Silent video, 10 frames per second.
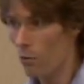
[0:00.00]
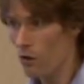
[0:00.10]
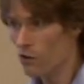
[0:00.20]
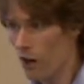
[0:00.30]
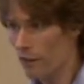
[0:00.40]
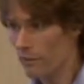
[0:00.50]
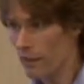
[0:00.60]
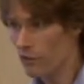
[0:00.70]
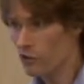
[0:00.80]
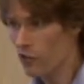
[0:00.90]
which
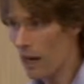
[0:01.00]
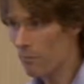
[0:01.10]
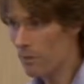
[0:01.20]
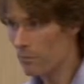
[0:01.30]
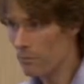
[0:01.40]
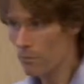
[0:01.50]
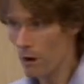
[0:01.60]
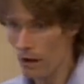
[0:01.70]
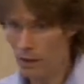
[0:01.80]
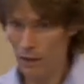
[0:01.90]
idea is championed
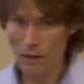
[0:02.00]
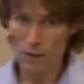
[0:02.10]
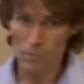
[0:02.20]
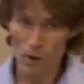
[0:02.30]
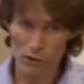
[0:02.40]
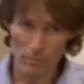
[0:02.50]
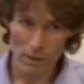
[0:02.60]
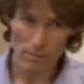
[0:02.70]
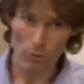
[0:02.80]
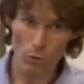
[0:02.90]
by the most
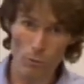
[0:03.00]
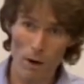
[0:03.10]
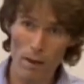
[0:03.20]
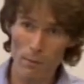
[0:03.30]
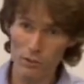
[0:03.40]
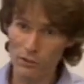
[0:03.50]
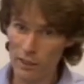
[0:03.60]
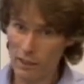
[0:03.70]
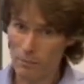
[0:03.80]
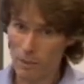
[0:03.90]
people or by the most
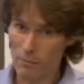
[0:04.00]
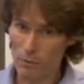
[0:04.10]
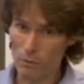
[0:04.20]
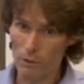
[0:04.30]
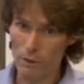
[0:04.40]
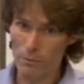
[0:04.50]
senior people.